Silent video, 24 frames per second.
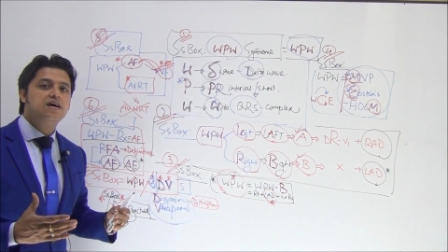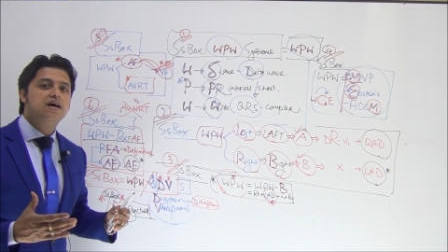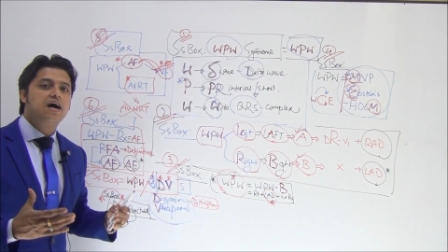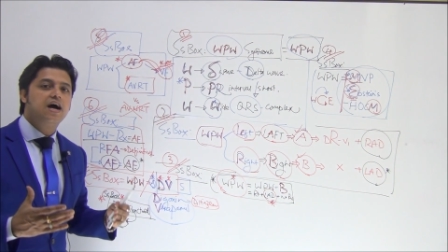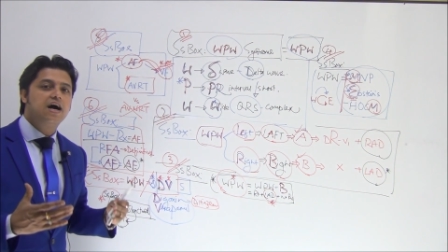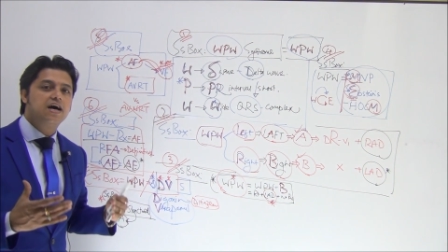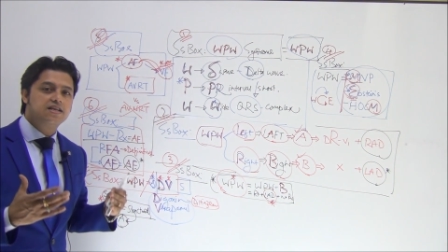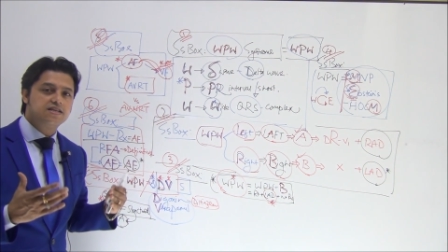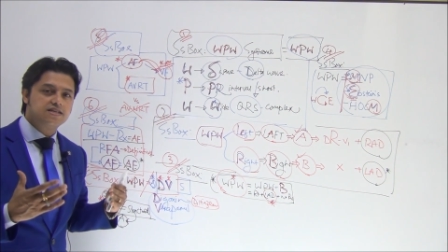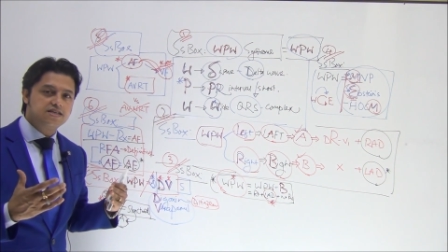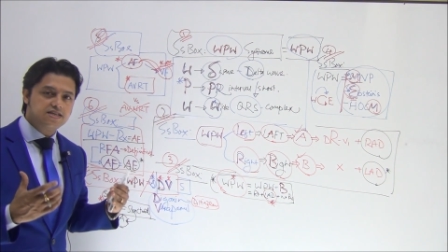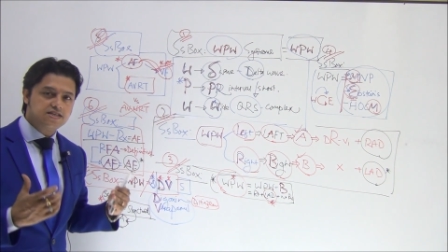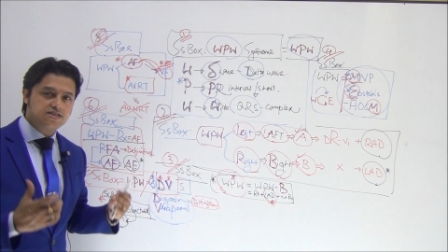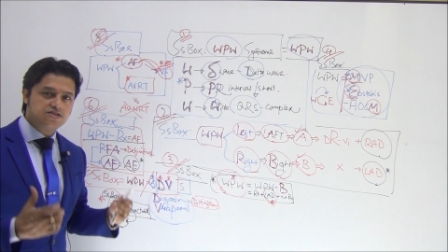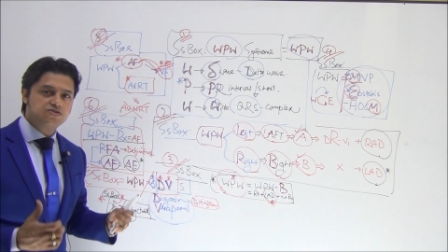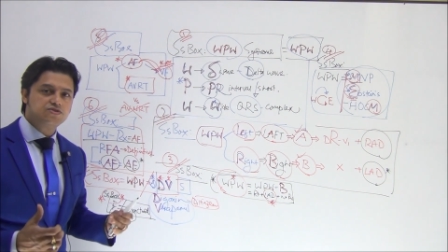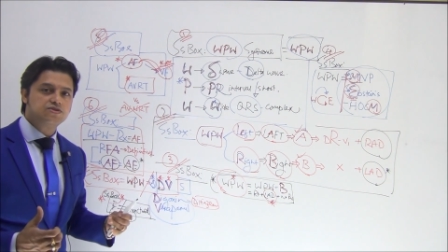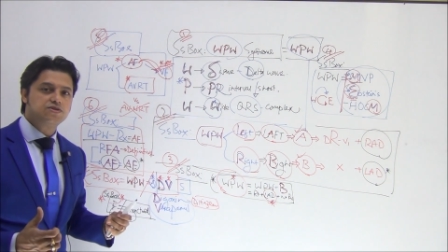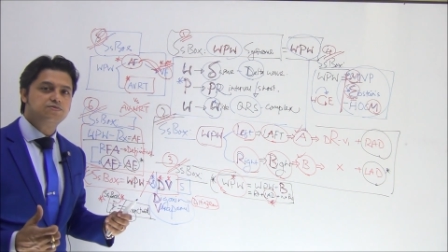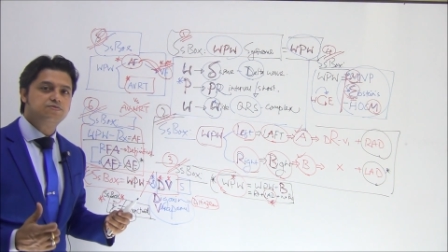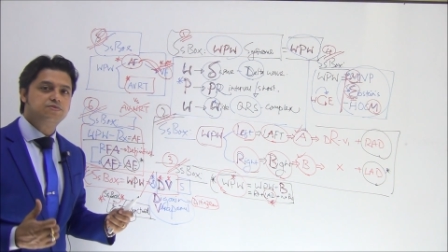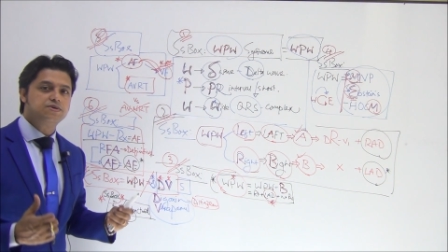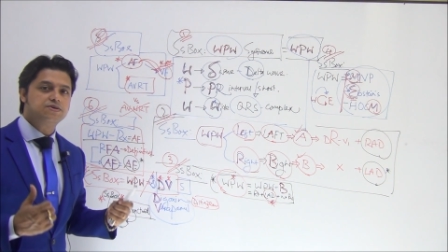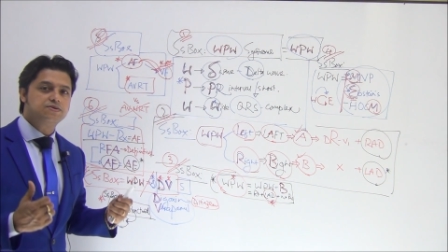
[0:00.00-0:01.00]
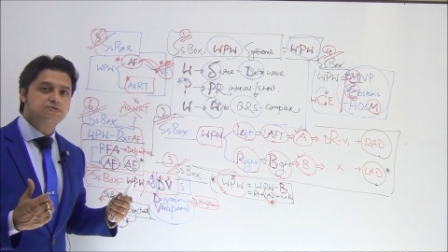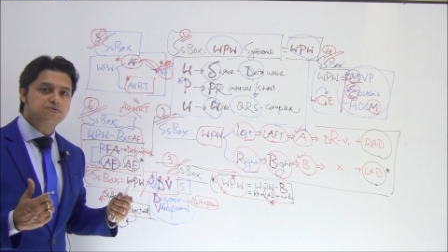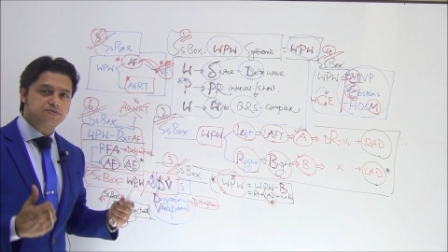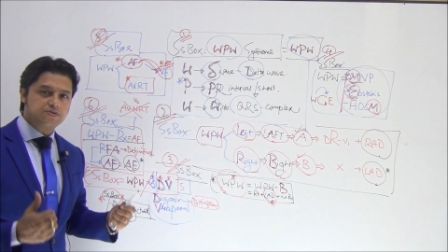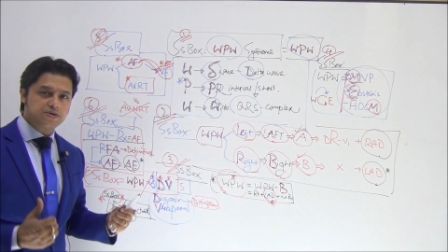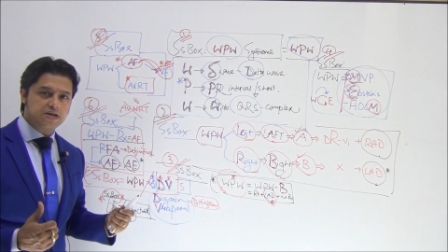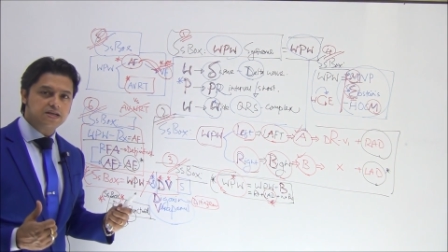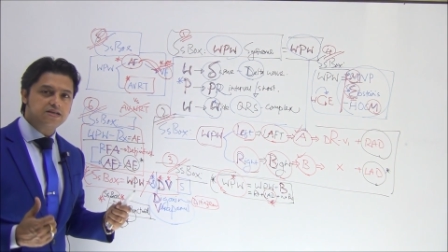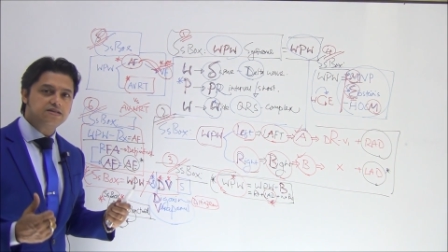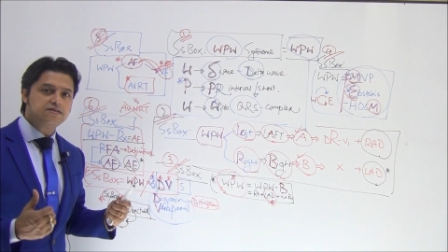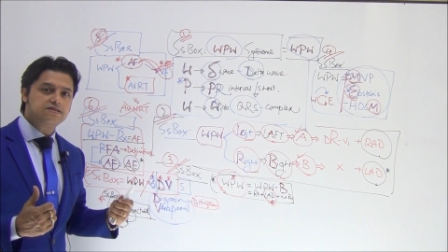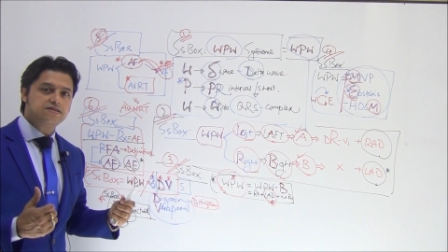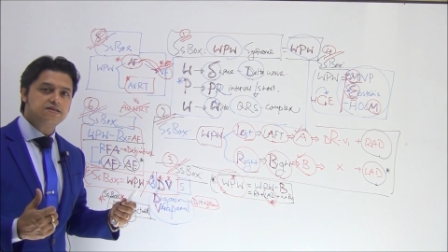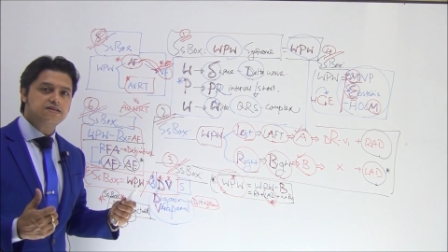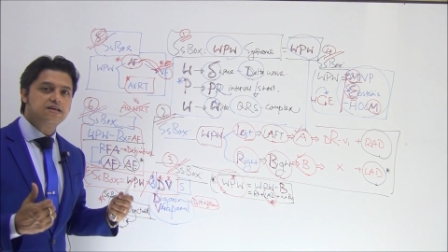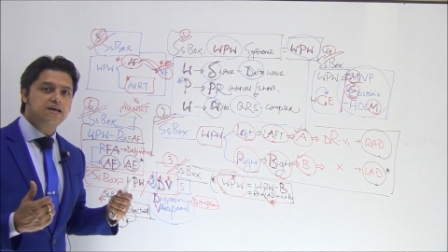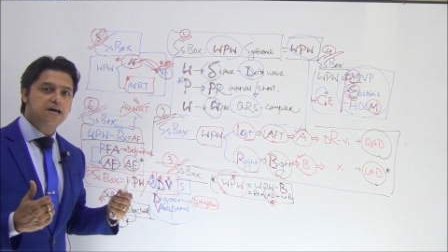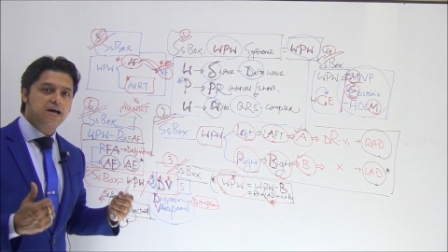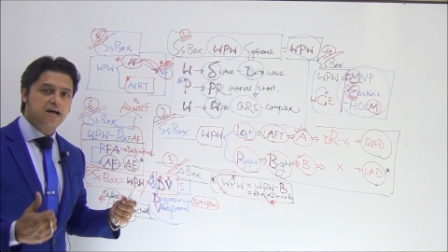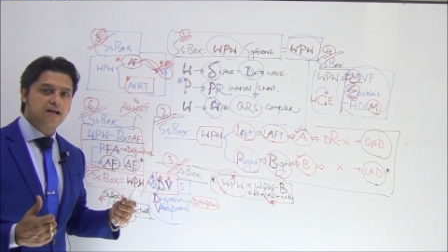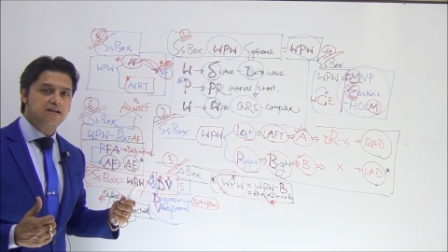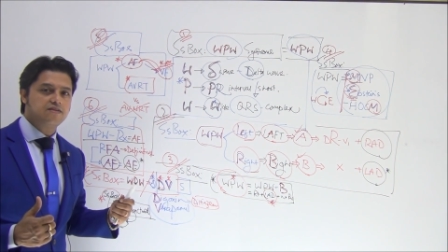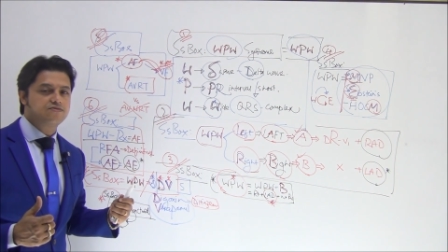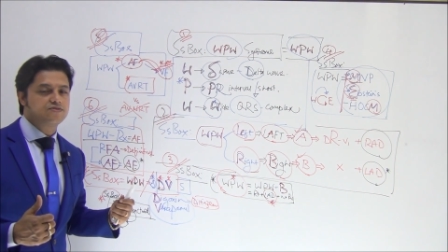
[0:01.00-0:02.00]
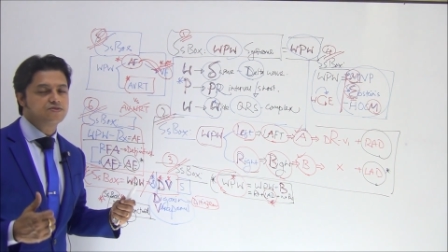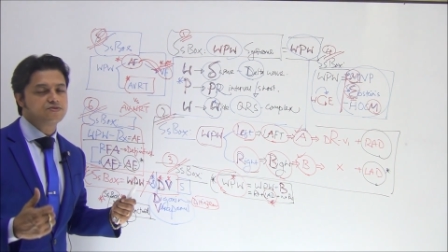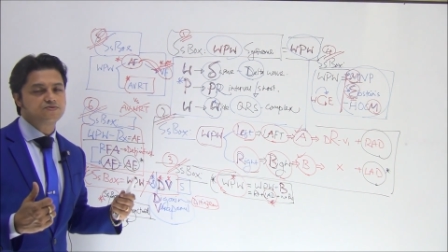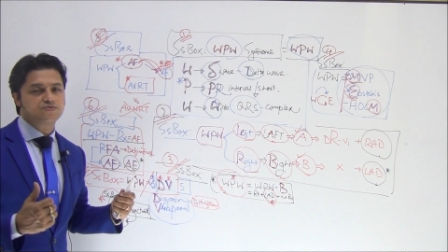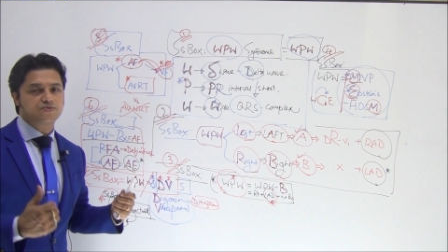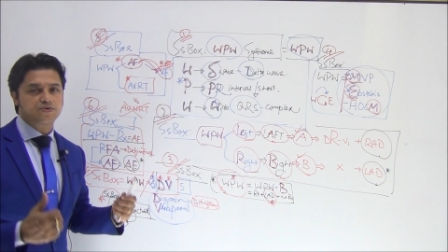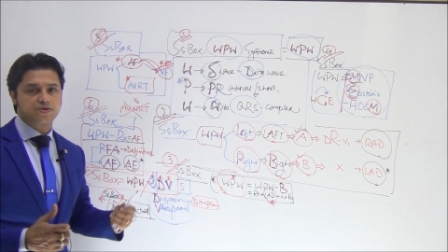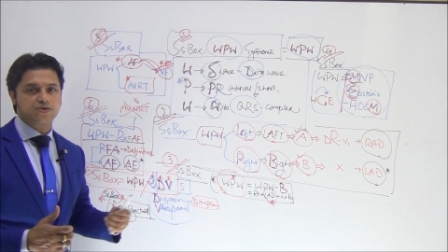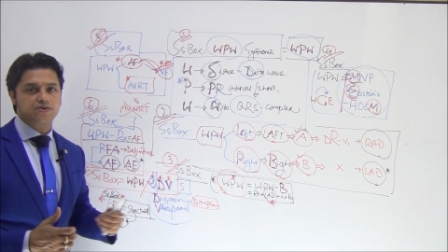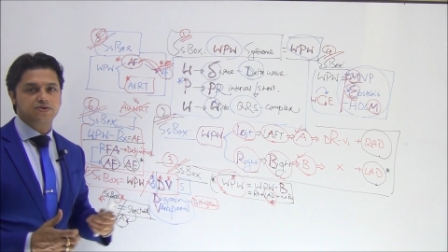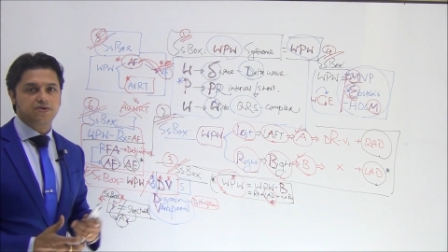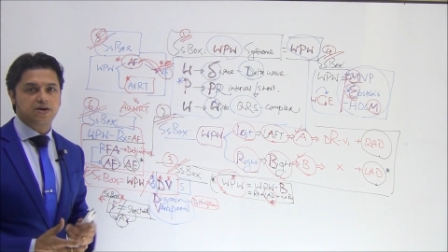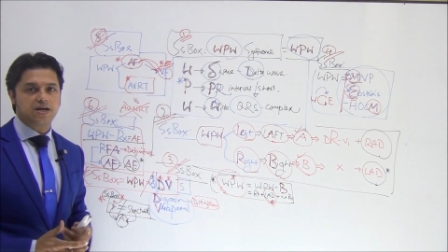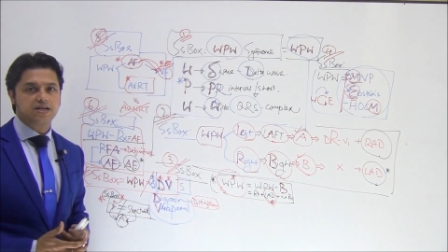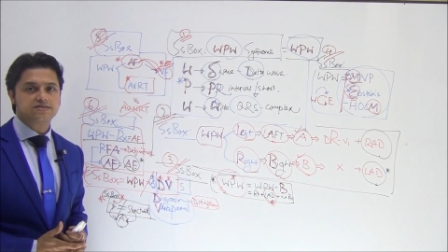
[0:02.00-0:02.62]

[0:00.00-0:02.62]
And it will be really, really helpful for you